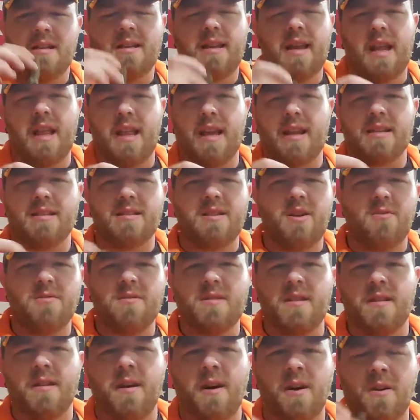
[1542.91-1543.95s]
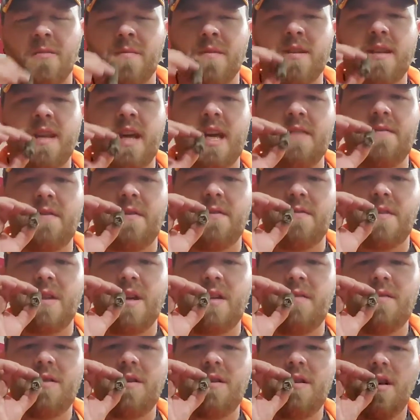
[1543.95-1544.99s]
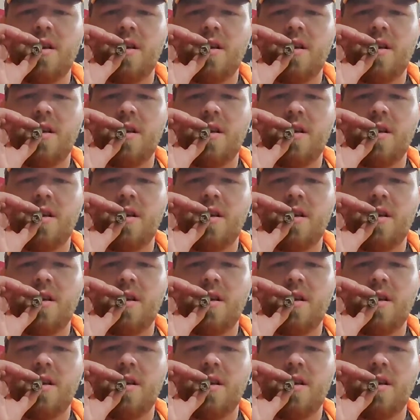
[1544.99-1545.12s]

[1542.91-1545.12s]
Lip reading: kind of like a toasted almond kind of a flavor.